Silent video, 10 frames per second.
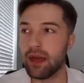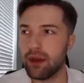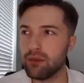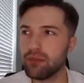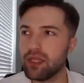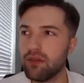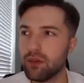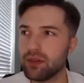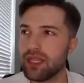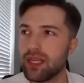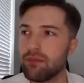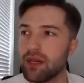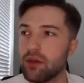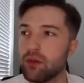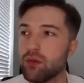I don't believe there was
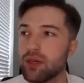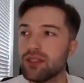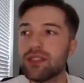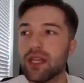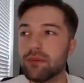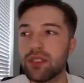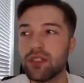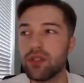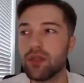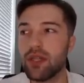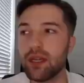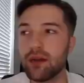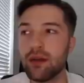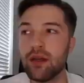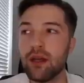anybody who was substituted
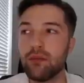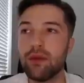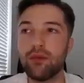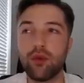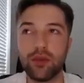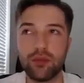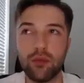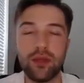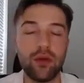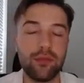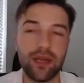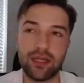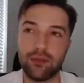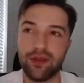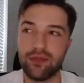here. We, of course, will be going
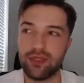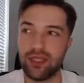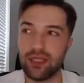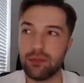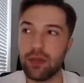back to reference this.